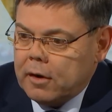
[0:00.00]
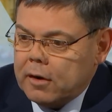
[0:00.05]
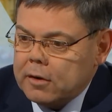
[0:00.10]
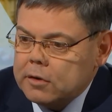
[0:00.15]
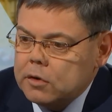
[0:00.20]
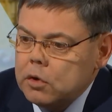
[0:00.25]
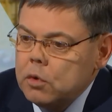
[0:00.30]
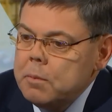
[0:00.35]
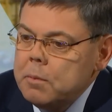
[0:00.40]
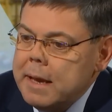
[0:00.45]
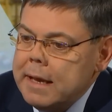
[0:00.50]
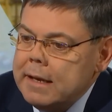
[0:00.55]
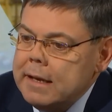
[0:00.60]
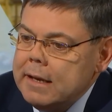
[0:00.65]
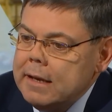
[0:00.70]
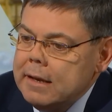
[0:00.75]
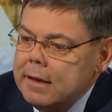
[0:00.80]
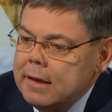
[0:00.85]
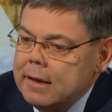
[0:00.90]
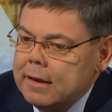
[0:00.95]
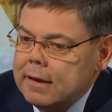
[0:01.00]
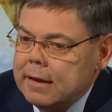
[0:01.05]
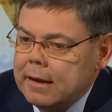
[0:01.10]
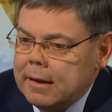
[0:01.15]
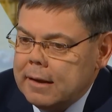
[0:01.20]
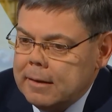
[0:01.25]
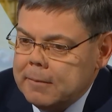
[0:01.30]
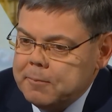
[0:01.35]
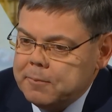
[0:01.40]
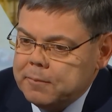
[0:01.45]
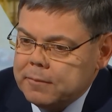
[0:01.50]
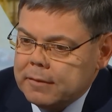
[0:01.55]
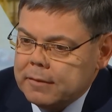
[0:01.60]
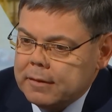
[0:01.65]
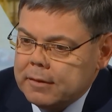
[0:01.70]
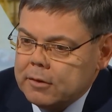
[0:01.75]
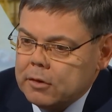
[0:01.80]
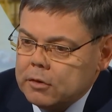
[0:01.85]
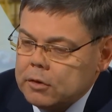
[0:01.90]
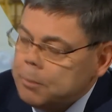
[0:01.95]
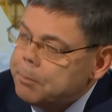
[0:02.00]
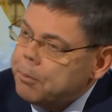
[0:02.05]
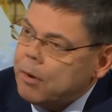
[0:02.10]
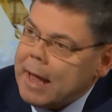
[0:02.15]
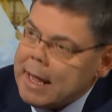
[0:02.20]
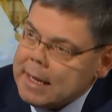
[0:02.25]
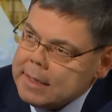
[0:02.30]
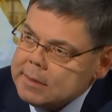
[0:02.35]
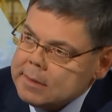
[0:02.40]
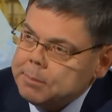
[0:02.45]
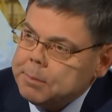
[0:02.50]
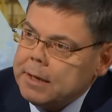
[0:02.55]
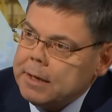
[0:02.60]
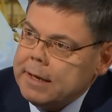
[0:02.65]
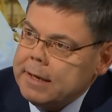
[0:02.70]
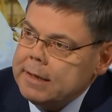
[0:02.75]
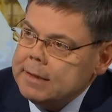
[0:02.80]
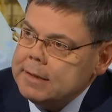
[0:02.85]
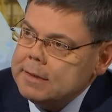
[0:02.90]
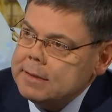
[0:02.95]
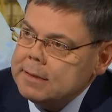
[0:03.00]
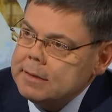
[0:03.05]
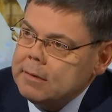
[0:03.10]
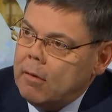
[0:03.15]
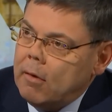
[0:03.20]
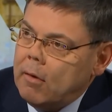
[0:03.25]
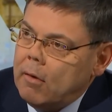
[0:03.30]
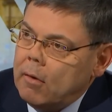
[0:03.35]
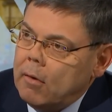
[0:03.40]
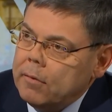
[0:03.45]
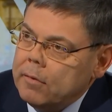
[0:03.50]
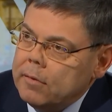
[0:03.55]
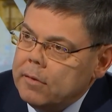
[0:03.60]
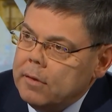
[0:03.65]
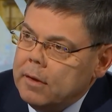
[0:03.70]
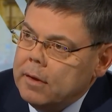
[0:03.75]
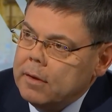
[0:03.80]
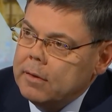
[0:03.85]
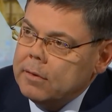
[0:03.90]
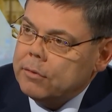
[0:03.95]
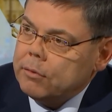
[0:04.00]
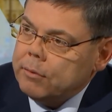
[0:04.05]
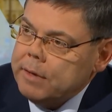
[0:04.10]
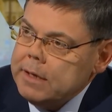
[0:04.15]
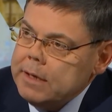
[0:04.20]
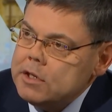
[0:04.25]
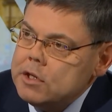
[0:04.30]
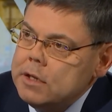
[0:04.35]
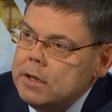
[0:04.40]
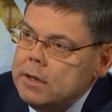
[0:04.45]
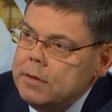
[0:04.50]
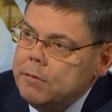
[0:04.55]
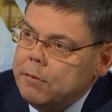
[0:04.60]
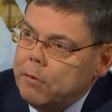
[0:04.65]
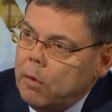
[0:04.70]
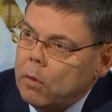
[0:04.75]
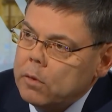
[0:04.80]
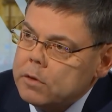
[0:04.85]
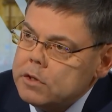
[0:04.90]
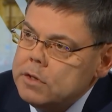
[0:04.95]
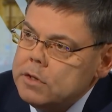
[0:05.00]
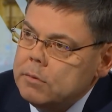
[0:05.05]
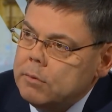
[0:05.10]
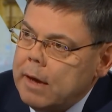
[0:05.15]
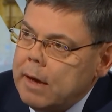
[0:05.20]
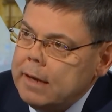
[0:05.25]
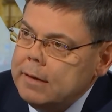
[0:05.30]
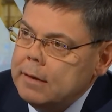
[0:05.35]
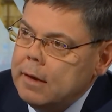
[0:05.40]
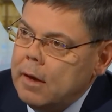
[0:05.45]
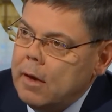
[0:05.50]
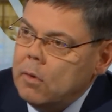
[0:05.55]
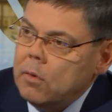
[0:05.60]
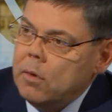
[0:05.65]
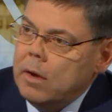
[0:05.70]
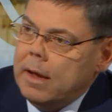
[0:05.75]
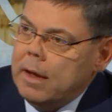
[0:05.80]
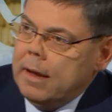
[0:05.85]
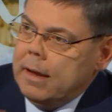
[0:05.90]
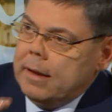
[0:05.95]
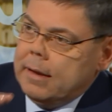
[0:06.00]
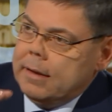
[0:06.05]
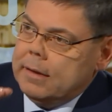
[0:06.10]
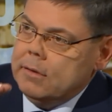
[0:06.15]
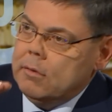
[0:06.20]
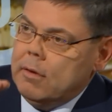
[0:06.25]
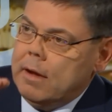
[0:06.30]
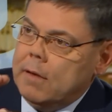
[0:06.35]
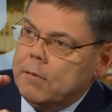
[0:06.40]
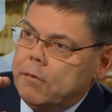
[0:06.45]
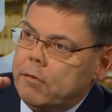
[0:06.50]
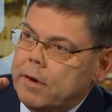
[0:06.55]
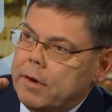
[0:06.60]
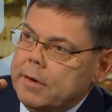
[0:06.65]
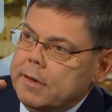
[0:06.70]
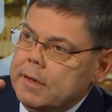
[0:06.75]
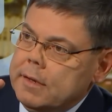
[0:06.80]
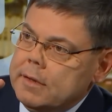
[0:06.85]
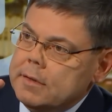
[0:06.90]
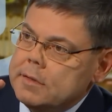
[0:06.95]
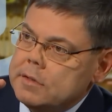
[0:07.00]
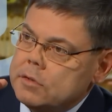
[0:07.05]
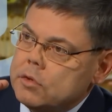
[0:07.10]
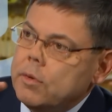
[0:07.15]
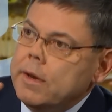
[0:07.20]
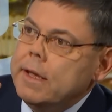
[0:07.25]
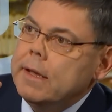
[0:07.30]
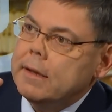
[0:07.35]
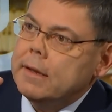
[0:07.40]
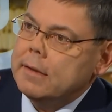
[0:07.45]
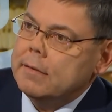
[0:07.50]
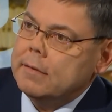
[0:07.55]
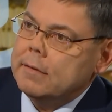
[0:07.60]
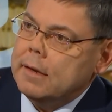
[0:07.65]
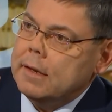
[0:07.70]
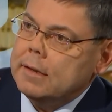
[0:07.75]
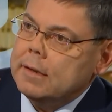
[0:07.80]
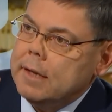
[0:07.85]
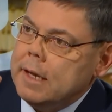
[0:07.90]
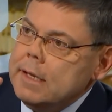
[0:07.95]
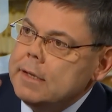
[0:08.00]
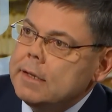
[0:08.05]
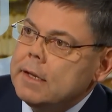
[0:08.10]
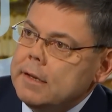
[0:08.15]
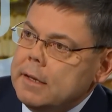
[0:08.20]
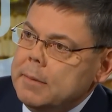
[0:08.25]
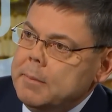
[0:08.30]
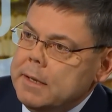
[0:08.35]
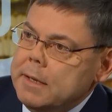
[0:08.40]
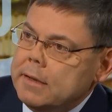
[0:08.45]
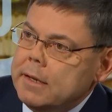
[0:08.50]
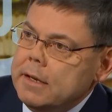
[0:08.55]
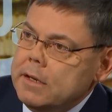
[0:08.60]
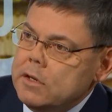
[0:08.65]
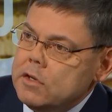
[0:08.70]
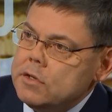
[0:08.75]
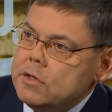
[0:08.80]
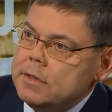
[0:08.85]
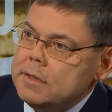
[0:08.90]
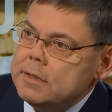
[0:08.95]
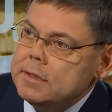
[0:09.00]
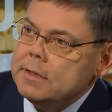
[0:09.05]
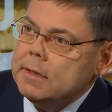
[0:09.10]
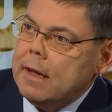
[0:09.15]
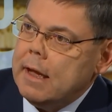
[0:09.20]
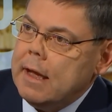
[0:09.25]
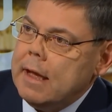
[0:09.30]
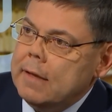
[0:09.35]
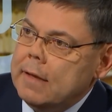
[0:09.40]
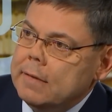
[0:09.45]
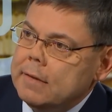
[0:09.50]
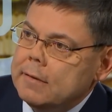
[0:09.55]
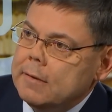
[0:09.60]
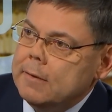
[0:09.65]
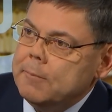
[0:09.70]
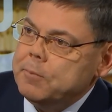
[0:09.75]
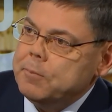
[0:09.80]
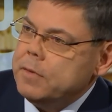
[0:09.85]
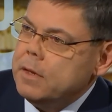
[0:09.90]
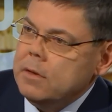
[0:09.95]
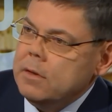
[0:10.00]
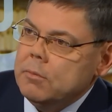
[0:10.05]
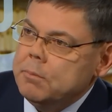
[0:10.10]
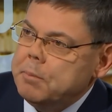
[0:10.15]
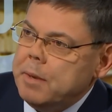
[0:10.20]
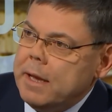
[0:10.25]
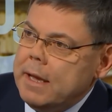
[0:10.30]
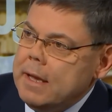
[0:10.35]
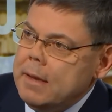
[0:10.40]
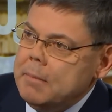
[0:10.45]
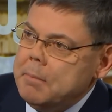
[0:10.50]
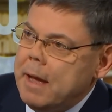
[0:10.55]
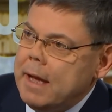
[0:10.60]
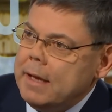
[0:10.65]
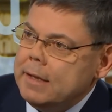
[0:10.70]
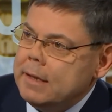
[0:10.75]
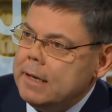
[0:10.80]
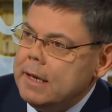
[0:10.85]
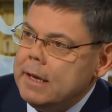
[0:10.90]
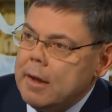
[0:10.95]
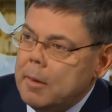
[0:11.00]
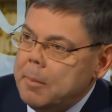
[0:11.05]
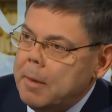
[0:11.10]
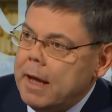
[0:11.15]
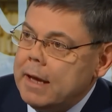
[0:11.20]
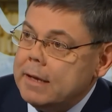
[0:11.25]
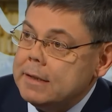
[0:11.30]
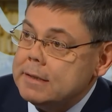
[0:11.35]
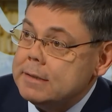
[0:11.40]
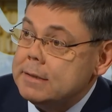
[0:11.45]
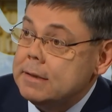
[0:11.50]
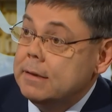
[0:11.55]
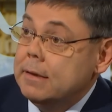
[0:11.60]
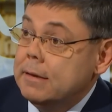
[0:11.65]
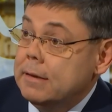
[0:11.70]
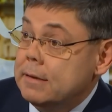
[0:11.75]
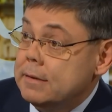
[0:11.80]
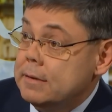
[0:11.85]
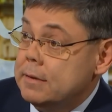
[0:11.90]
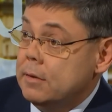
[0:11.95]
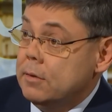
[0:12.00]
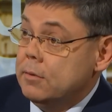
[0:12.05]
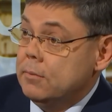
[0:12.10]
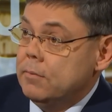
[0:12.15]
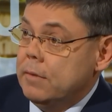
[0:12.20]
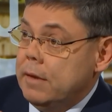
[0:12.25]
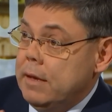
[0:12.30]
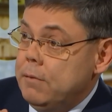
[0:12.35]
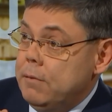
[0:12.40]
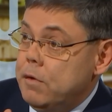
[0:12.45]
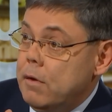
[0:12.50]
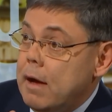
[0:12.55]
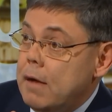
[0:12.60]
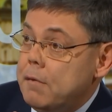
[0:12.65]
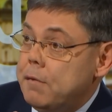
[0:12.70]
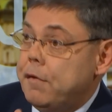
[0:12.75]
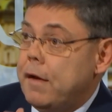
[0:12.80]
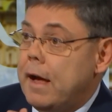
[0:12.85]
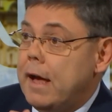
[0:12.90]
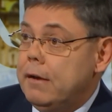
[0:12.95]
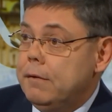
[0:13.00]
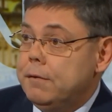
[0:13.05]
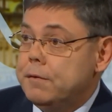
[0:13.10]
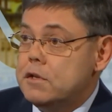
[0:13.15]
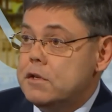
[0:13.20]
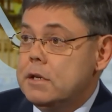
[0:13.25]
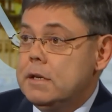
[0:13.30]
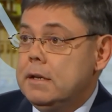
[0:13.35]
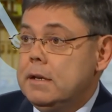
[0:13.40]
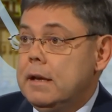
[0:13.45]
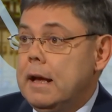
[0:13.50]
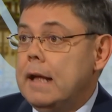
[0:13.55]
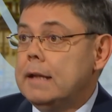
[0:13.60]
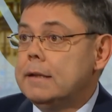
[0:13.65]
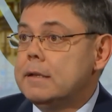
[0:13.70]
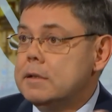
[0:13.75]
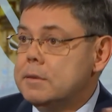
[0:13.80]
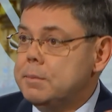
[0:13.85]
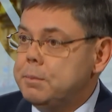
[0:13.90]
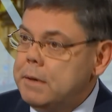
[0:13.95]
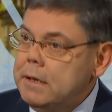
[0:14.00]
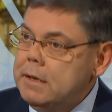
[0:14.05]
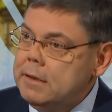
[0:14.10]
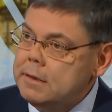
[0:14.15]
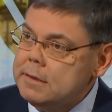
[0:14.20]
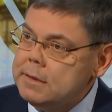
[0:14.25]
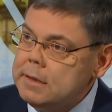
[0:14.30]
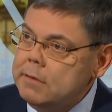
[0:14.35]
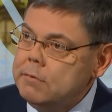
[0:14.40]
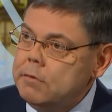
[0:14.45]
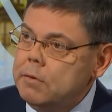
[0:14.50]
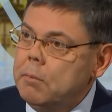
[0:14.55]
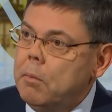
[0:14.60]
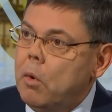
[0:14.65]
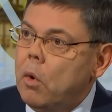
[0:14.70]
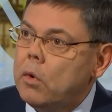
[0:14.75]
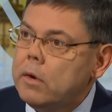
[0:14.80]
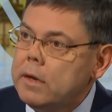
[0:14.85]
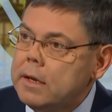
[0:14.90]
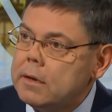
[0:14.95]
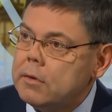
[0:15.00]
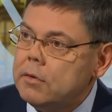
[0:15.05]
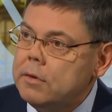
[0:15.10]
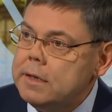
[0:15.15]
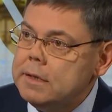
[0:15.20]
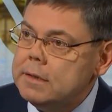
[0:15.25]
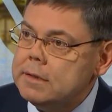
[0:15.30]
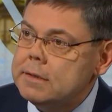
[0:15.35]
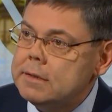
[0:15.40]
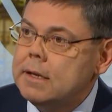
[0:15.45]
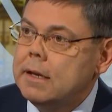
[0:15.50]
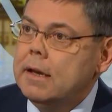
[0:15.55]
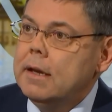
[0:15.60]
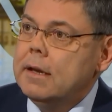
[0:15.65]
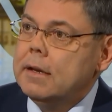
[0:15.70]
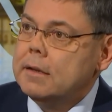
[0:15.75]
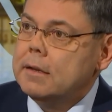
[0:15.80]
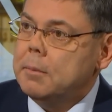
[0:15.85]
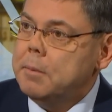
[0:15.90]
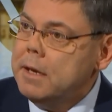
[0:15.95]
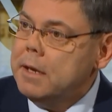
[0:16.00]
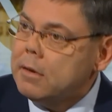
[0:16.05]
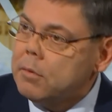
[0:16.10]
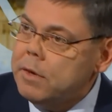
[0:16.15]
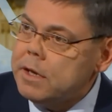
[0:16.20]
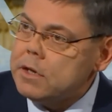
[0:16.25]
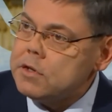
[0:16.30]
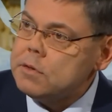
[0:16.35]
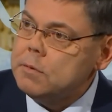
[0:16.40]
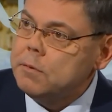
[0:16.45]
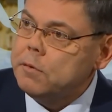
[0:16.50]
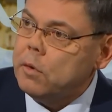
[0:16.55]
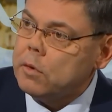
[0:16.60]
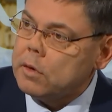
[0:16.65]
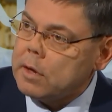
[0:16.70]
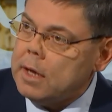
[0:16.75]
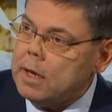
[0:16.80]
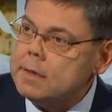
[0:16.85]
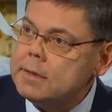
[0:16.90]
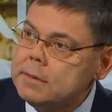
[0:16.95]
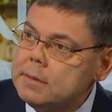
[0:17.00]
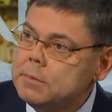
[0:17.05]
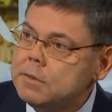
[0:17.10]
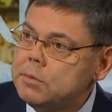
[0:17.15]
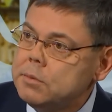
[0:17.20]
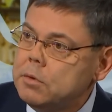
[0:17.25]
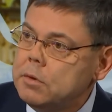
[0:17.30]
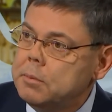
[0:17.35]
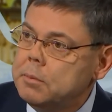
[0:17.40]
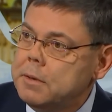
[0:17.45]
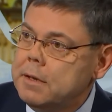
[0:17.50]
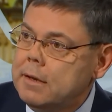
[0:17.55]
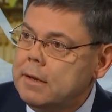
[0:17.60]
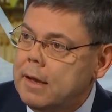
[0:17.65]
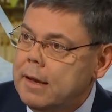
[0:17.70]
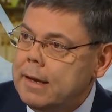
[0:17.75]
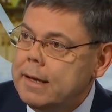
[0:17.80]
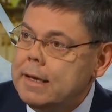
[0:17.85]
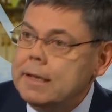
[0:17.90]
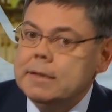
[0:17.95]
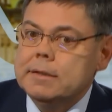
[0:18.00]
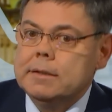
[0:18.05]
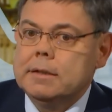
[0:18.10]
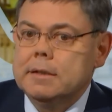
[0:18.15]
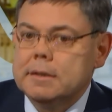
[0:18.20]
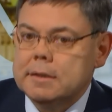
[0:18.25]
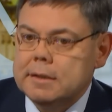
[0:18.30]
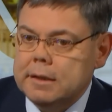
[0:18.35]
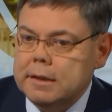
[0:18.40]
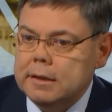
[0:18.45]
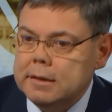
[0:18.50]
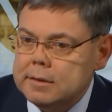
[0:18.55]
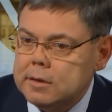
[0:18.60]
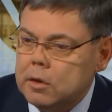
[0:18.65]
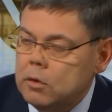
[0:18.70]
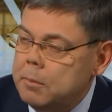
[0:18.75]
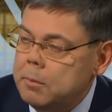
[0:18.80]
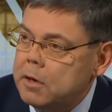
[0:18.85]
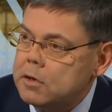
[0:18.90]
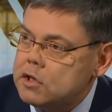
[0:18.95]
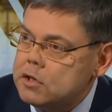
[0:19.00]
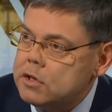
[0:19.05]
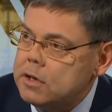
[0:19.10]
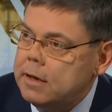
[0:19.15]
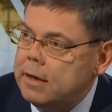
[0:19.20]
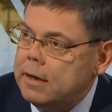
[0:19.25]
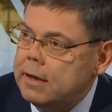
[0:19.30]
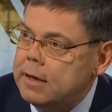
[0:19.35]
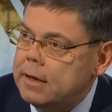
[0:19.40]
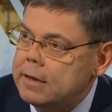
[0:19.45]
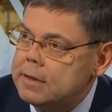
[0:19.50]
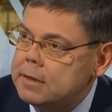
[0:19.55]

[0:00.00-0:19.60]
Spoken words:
there are too many, the price plans on 3G, 4G right now. You have very strict data limitations, and you pay by the gigabytes. Yes. So if you have 5G and the speed is even more increased, the big question for customers will be, is there still so much